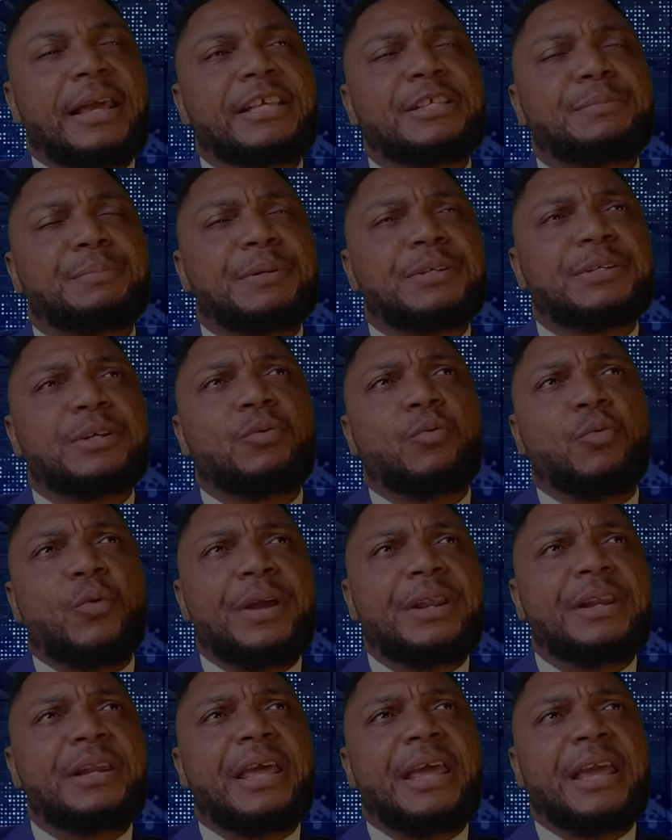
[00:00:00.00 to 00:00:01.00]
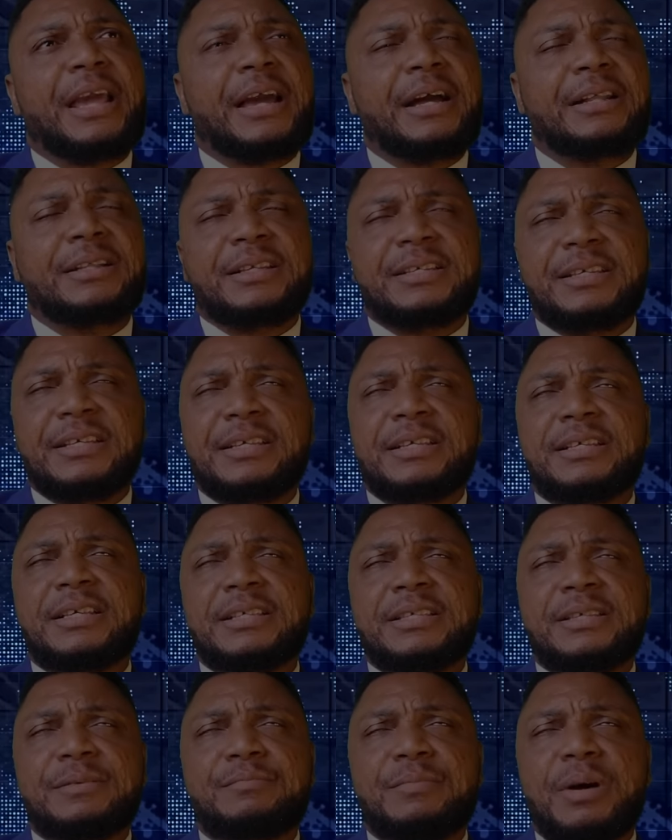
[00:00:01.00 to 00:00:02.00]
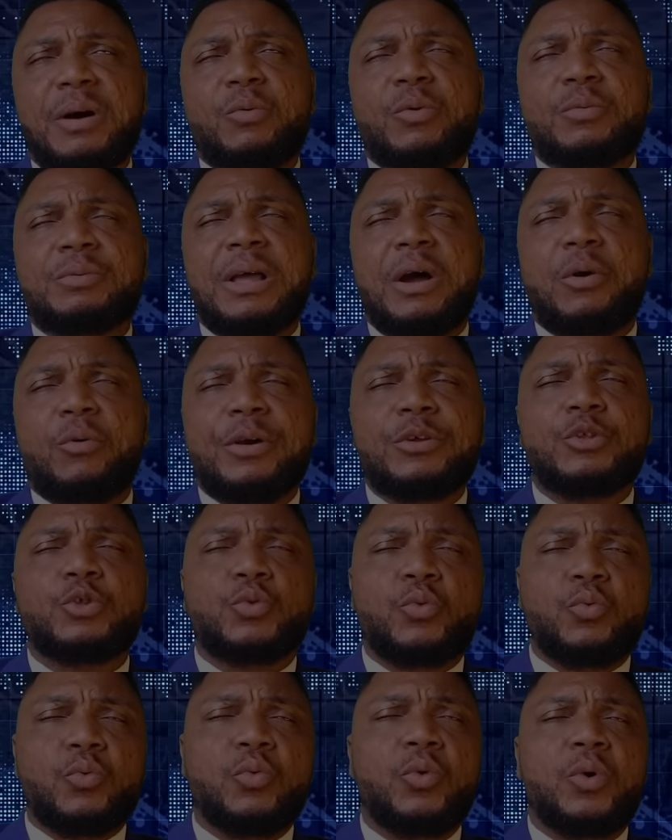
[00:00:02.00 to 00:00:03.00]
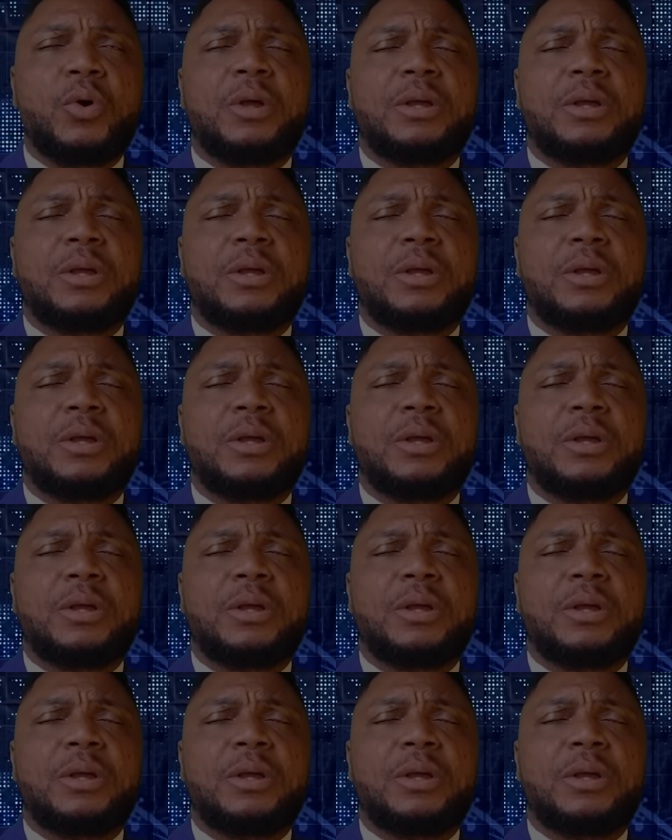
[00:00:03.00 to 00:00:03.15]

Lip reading: especially when a country such as Zimbabwe that are going through